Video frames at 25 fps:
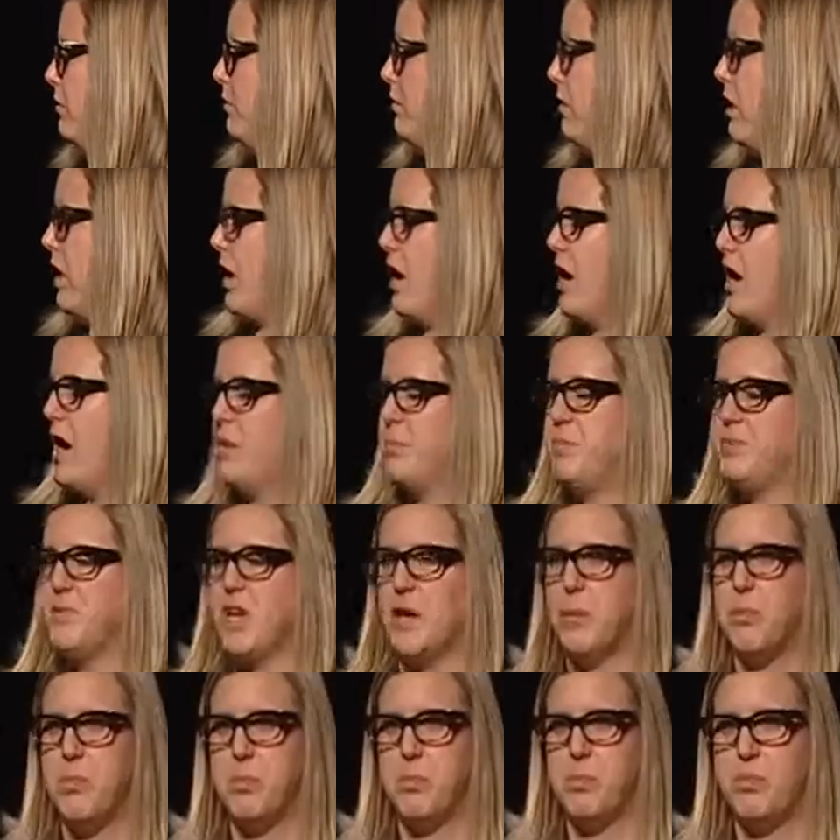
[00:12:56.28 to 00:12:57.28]
hyped
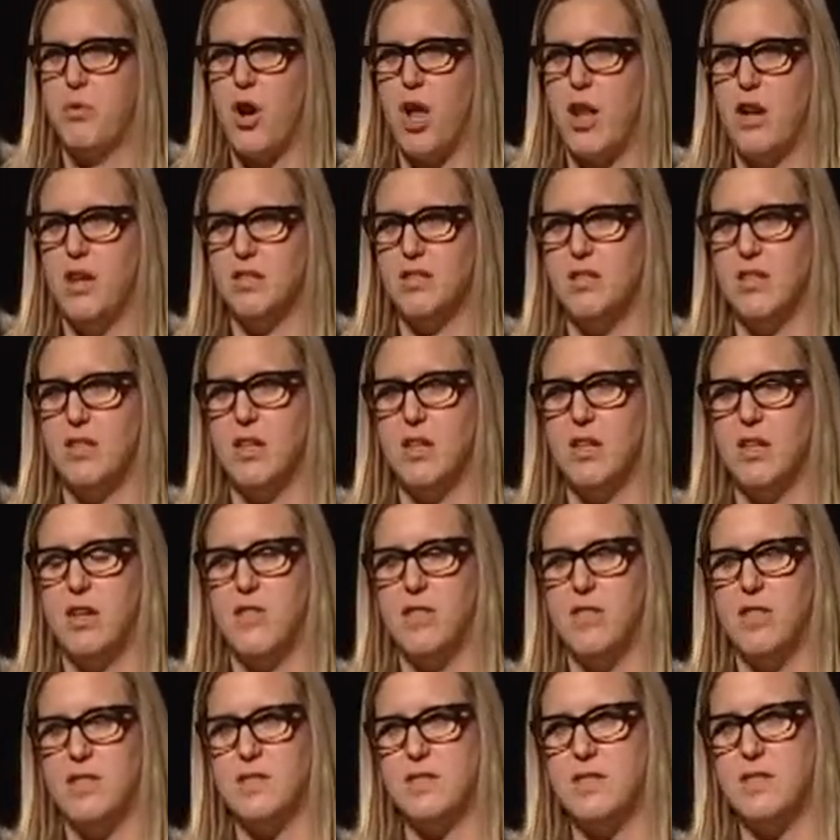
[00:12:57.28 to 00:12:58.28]
up product in and
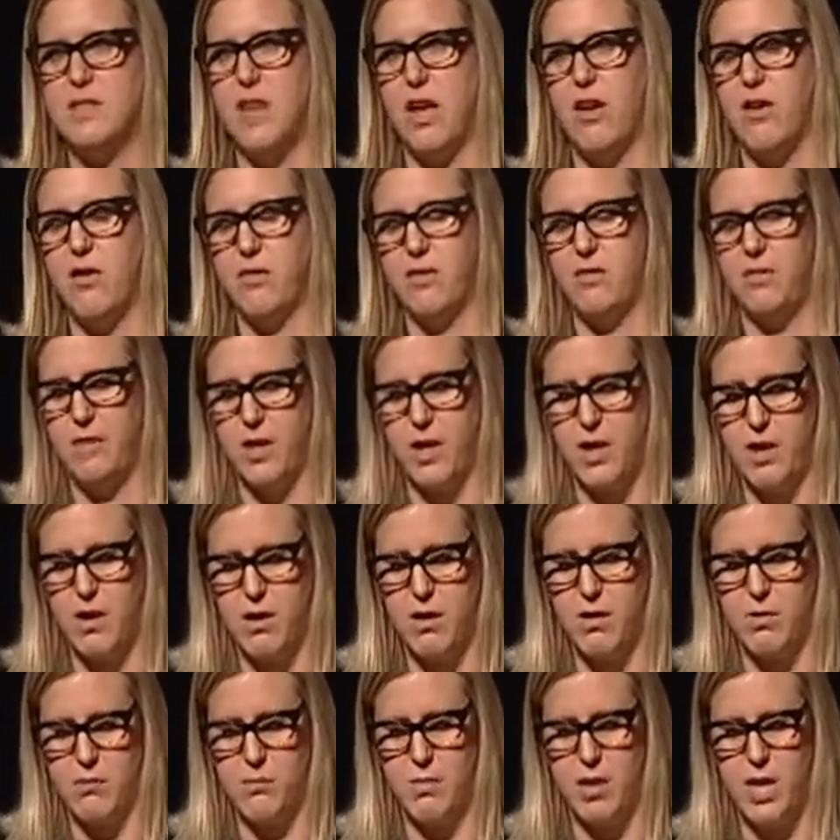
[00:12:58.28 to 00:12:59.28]
of itself.
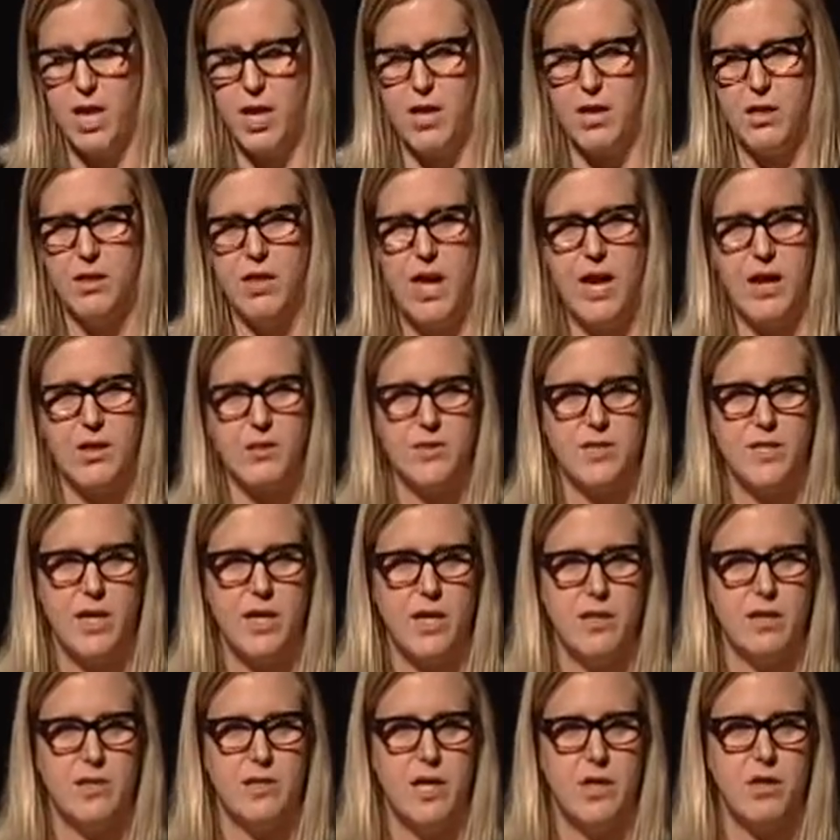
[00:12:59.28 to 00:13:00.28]
It allows
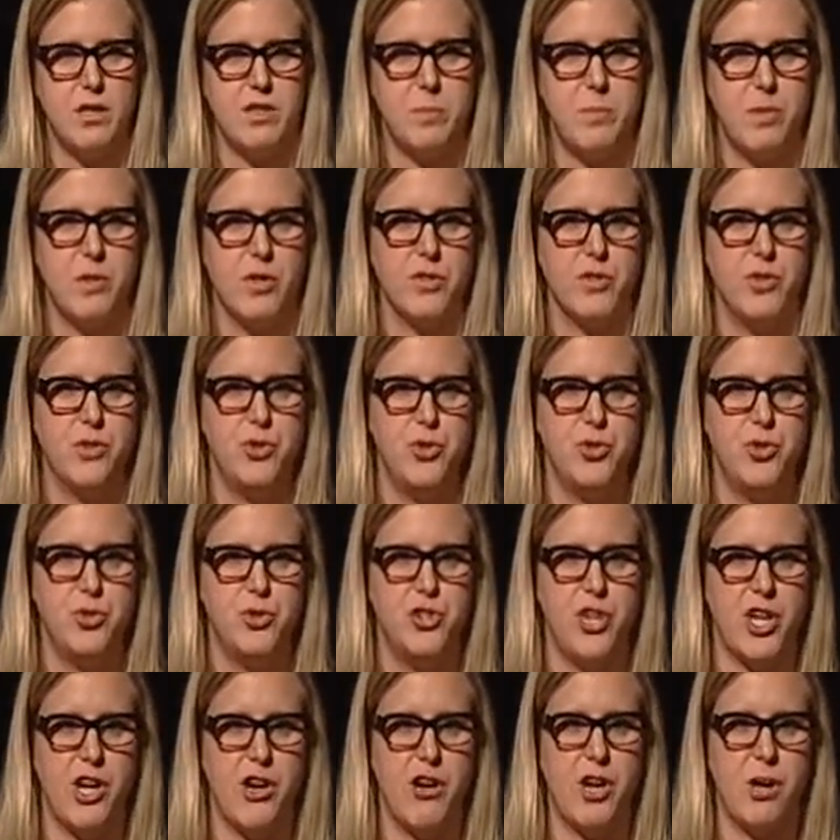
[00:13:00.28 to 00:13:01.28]
a salesperson to
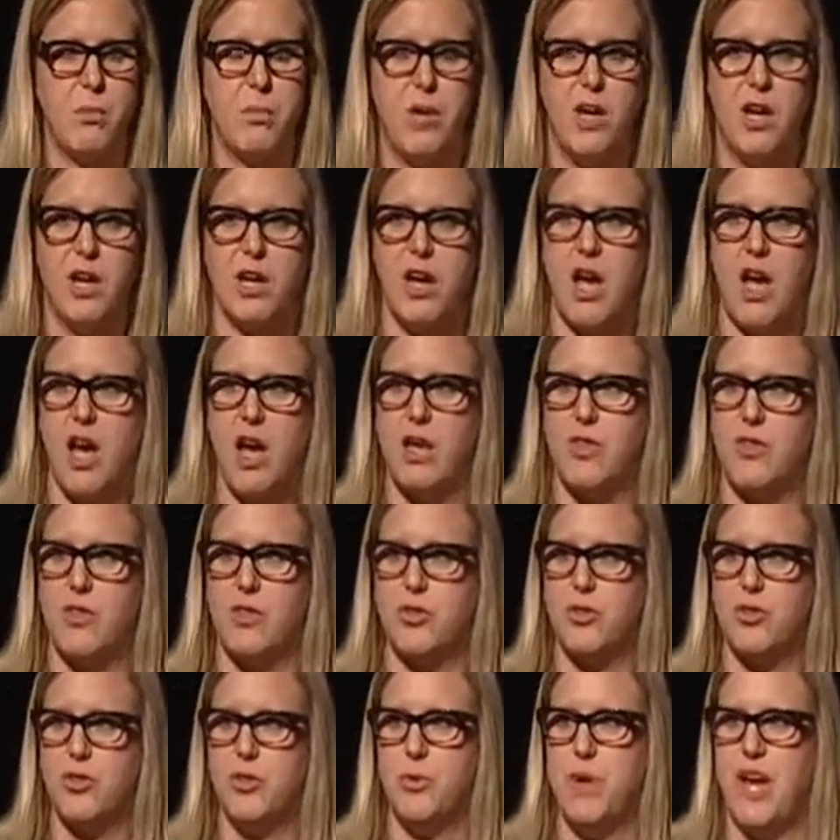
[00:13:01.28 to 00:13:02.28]
cherry pick, either
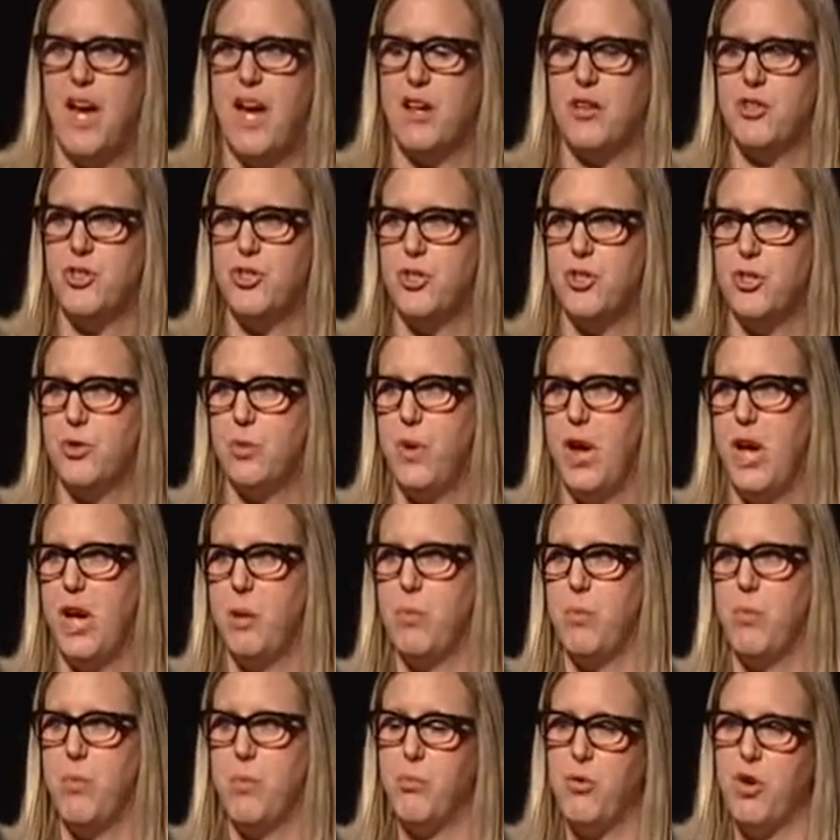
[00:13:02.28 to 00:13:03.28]
to add to a
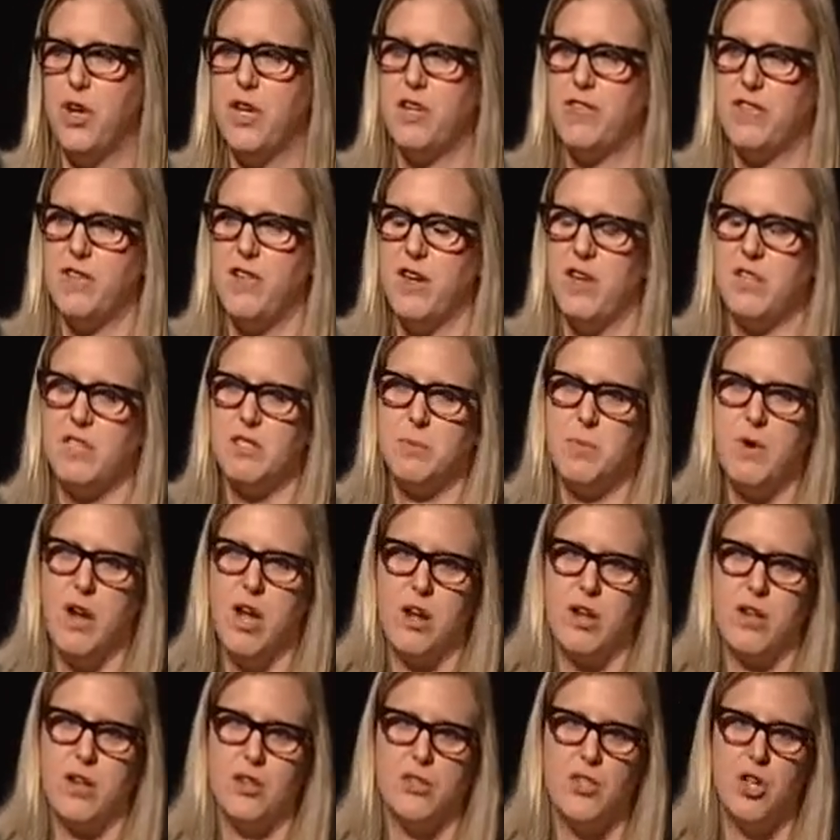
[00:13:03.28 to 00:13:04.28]
predefined
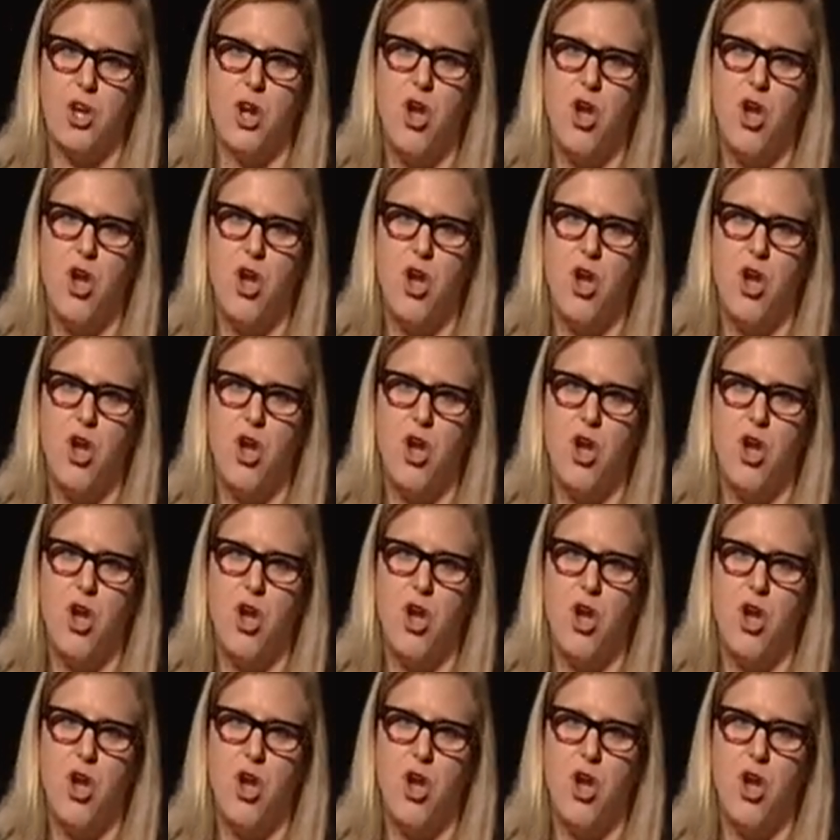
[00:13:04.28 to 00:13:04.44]
product